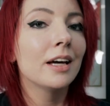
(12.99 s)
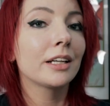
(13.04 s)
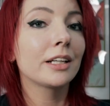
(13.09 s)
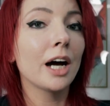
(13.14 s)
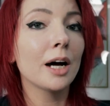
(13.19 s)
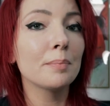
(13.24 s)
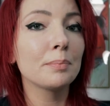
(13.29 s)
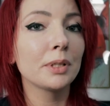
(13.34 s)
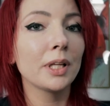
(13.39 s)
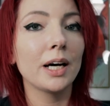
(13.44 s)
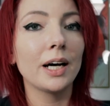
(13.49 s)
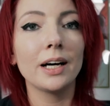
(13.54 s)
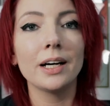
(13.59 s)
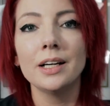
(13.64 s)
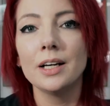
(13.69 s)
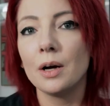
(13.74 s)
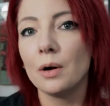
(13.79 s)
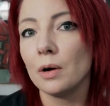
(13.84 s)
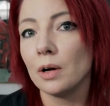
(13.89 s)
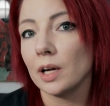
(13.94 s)
Gunpla,
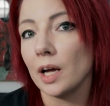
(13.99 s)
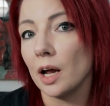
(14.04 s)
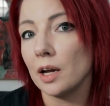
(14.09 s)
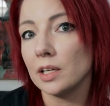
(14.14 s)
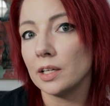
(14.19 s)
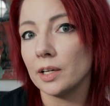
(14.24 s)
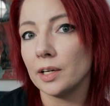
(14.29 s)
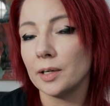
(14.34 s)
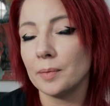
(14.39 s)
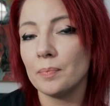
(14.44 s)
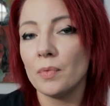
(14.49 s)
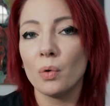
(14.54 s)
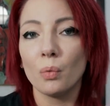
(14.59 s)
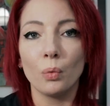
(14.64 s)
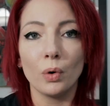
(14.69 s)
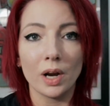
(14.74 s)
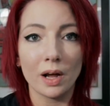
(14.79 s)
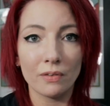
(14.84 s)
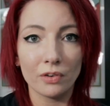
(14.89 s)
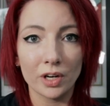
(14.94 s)
Gundam,
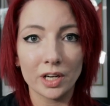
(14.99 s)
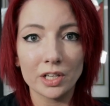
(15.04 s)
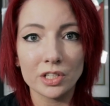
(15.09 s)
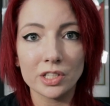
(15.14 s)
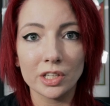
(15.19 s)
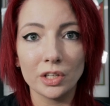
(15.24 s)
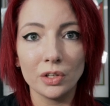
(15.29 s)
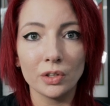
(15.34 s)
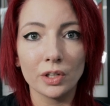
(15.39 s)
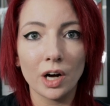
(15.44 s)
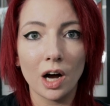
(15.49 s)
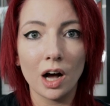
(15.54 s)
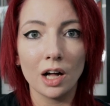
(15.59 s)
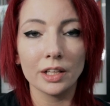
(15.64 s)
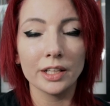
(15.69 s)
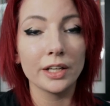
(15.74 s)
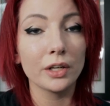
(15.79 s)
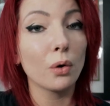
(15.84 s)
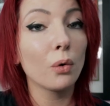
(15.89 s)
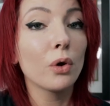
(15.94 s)
whatever it is that you
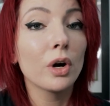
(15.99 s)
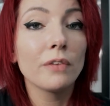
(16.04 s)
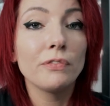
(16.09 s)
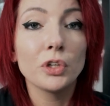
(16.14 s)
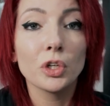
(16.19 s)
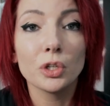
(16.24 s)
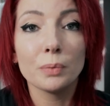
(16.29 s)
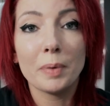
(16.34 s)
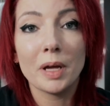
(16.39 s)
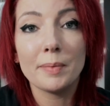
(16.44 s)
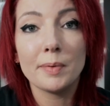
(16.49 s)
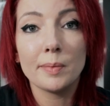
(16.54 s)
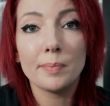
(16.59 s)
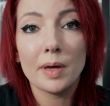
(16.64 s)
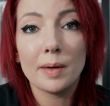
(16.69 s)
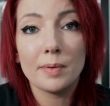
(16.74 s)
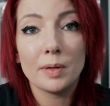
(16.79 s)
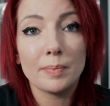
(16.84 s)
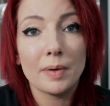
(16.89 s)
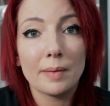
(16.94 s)
call it, or if you're a baby
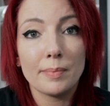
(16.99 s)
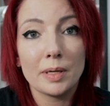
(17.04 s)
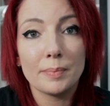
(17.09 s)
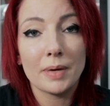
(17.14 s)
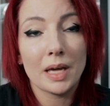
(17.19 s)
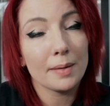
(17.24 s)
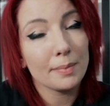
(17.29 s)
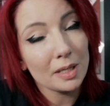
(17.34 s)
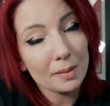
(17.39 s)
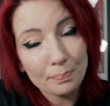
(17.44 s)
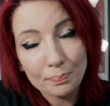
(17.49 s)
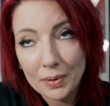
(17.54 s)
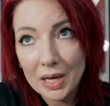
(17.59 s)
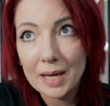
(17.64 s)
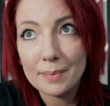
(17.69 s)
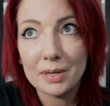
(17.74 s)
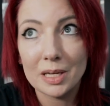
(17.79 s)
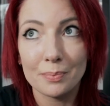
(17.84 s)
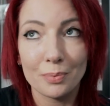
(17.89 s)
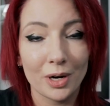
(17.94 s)

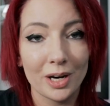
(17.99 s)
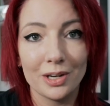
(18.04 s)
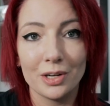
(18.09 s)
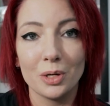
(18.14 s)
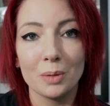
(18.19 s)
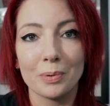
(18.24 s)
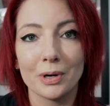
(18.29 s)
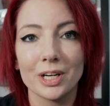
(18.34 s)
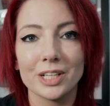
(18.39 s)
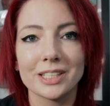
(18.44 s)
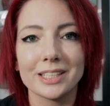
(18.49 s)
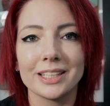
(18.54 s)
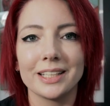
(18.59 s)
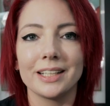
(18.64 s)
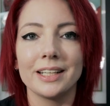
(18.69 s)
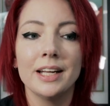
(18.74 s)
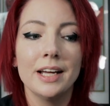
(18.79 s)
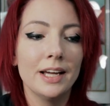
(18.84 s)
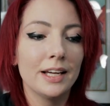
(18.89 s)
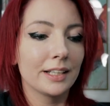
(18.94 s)
brand new person,
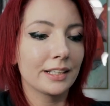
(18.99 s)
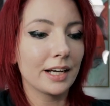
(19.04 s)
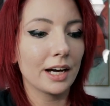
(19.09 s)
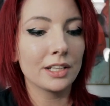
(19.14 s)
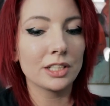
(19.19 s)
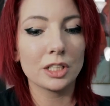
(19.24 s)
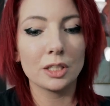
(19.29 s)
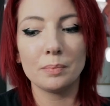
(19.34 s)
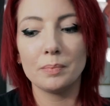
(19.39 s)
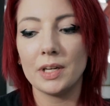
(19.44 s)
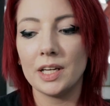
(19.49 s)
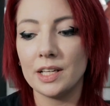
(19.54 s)
Gundam